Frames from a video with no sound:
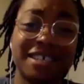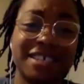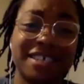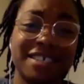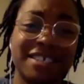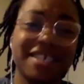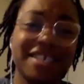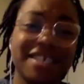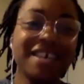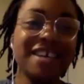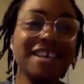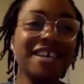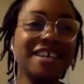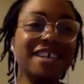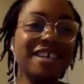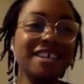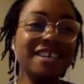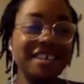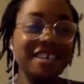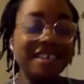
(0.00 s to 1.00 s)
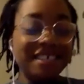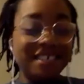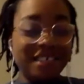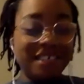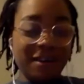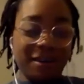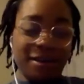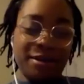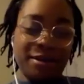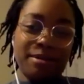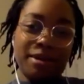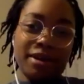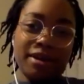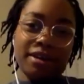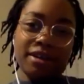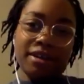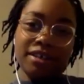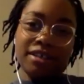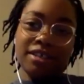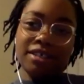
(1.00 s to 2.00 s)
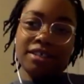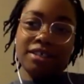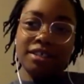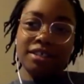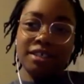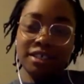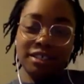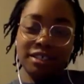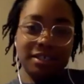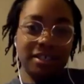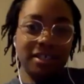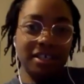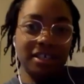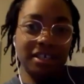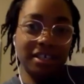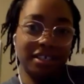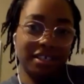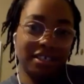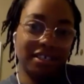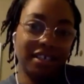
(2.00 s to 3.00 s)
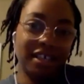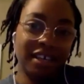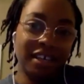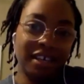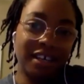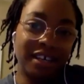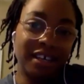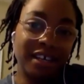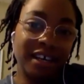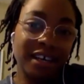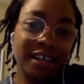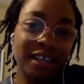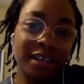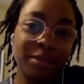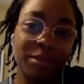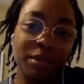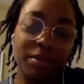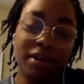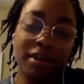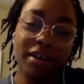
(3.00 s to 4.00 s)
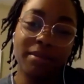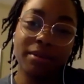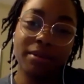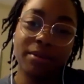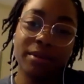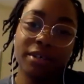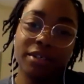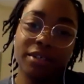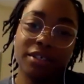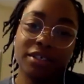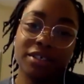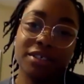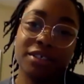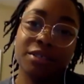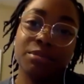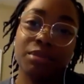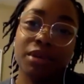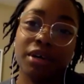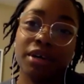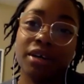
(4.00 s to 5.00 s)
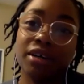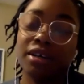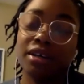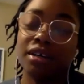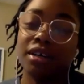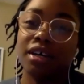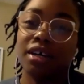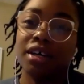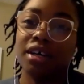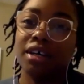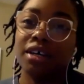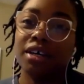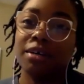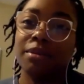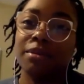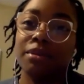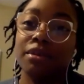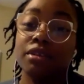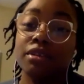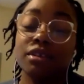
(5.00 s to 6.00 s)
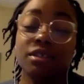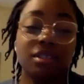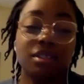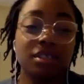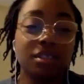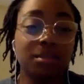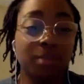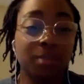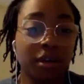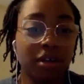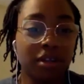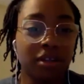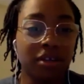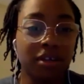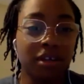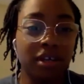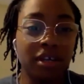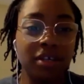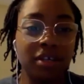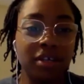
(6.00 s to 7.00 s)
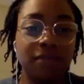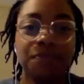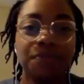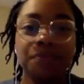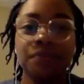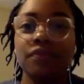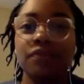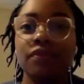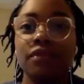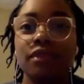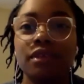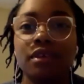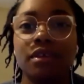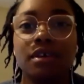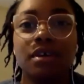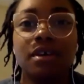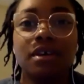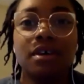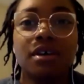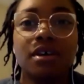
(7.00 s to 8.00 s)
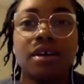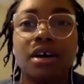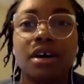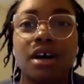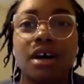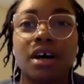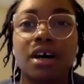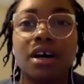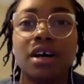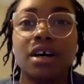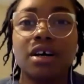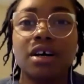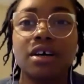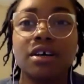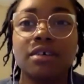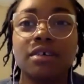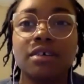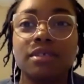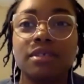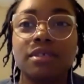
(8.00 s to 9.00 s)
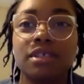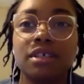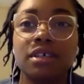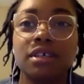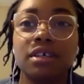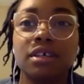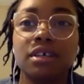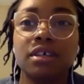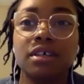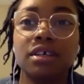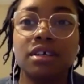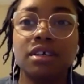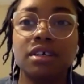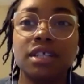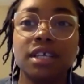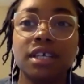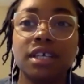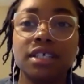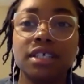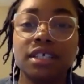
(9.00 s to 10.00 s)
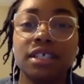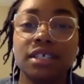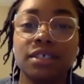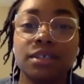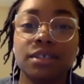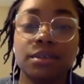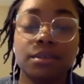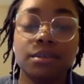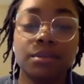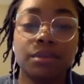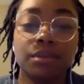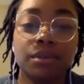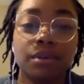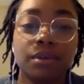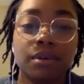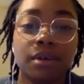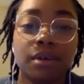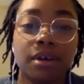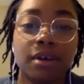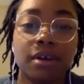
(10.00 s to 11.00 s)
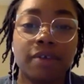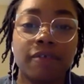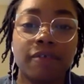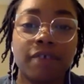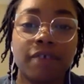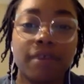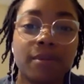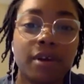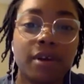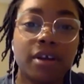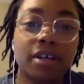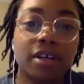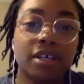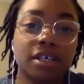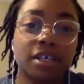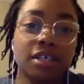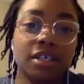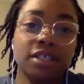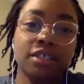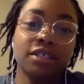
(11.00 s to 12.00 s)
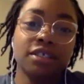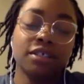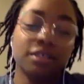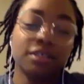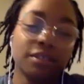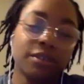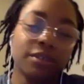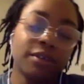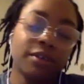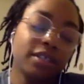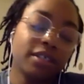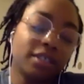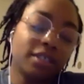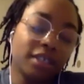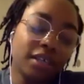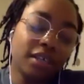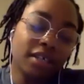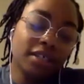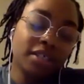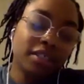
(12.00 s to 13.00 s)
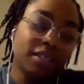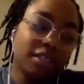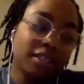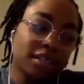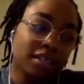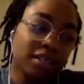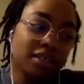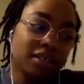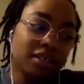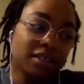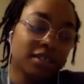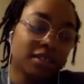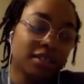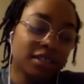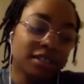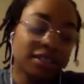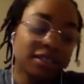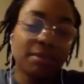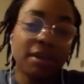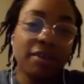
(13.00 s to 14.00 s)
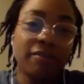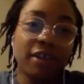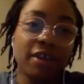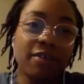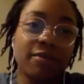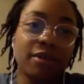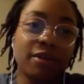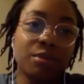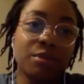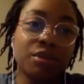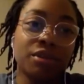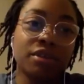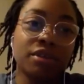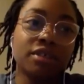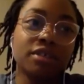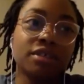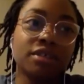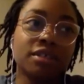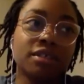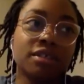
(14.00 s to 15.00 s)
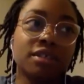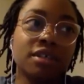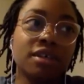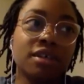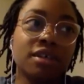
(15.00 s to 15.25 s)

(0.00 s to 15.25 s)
like talking about it, teaching it, and I like people having questions. But this is part 3 of the Lazy Solopreneur framework. This is the create stage. This is my favorite because